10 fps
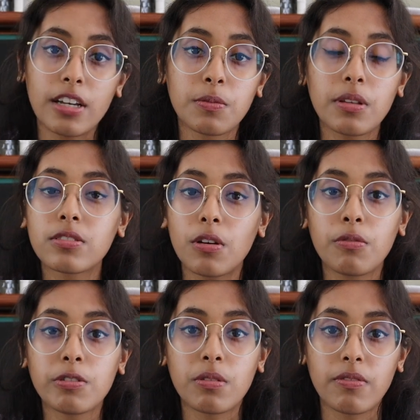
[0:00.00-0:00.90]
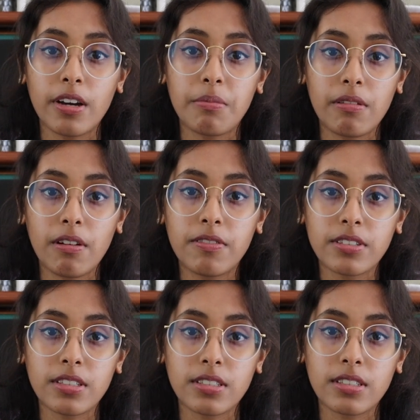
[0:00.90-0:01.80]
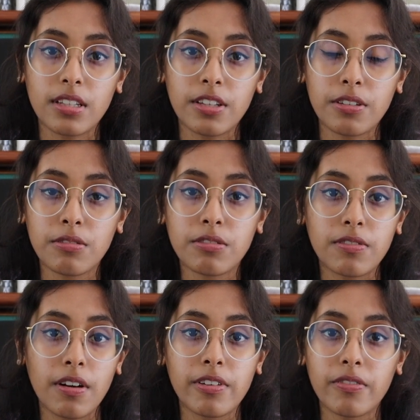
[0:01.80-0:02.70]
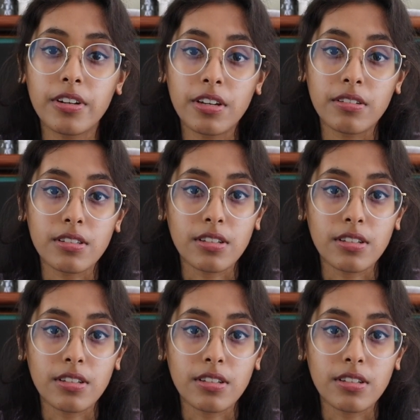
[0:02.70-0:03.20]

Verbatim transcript: as well as always provide my references that I use for every video in the